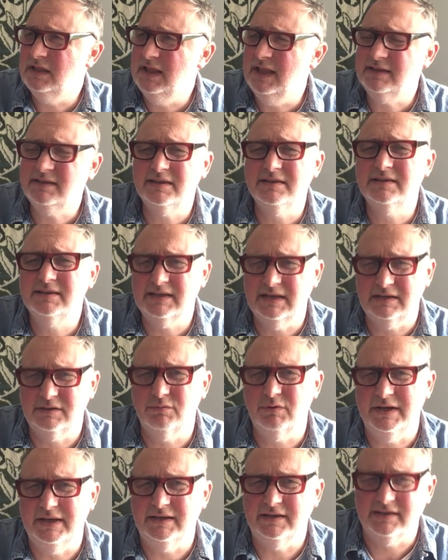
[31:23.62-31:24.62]
less than
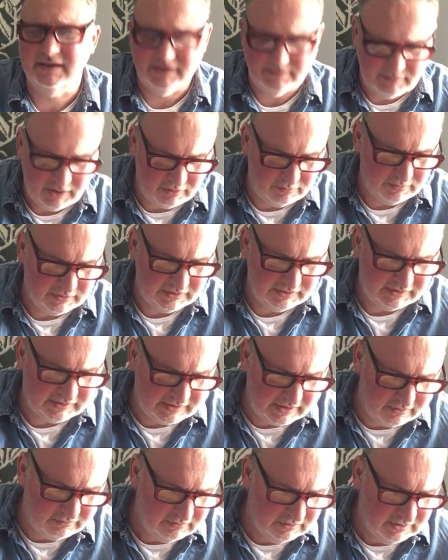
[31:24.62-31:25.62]
six weeks at the moment.
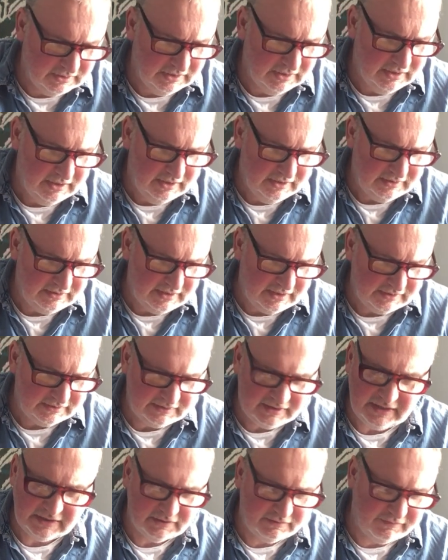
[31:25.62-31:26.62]
So
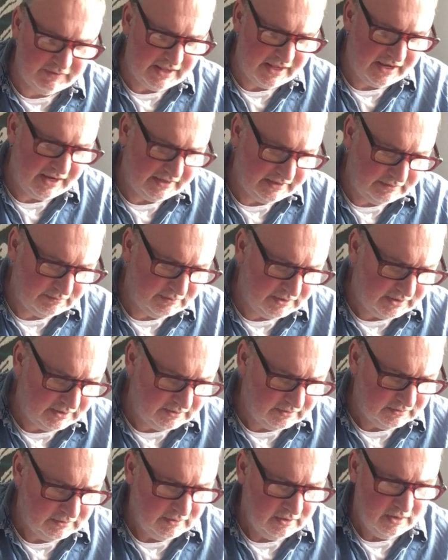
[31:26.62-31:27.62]
yes, thanks for that anyway.
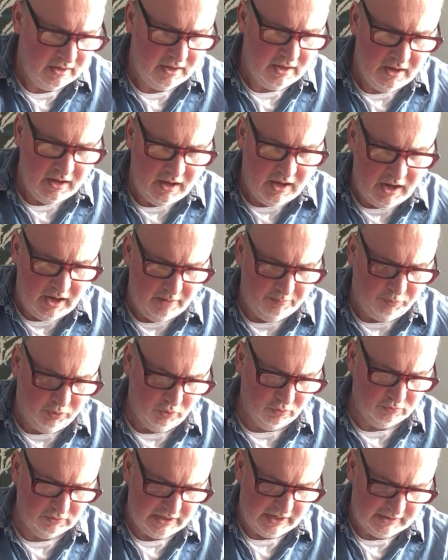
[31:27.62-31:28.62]
Uh,
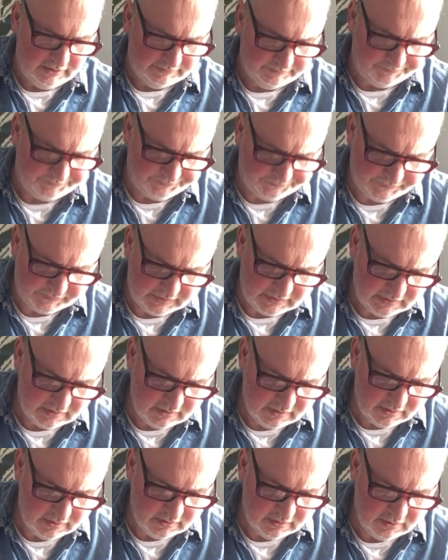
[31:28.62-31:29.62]
Paula,
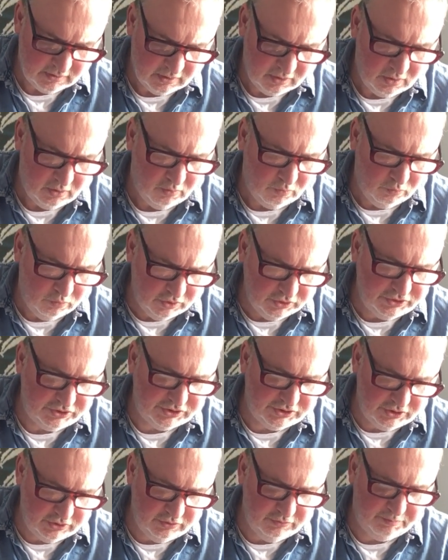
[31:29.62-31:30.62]

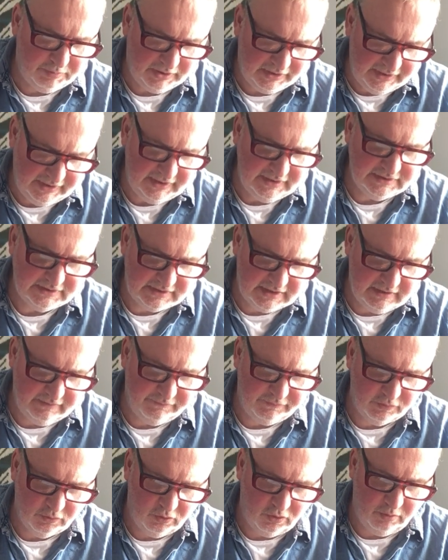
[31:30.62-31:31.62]
would you please
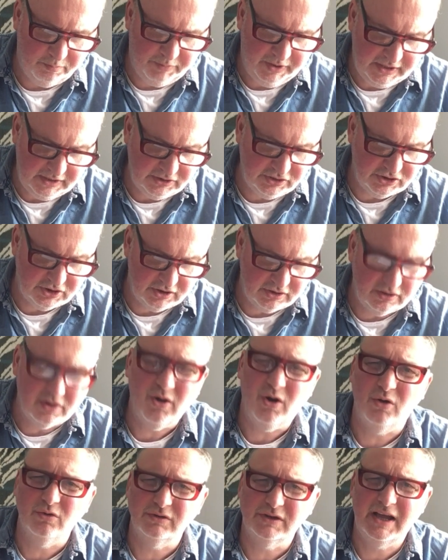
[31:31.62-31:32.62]
give your
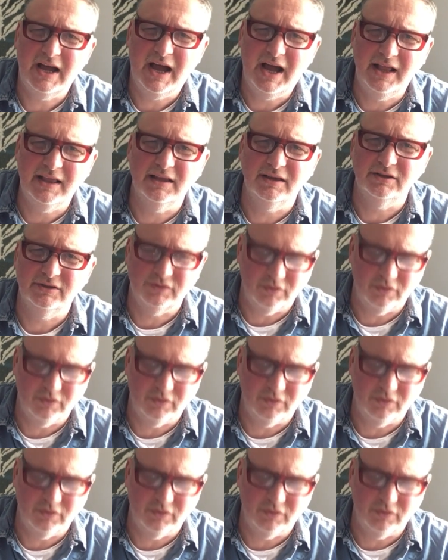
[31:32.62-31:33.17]
opinion on colour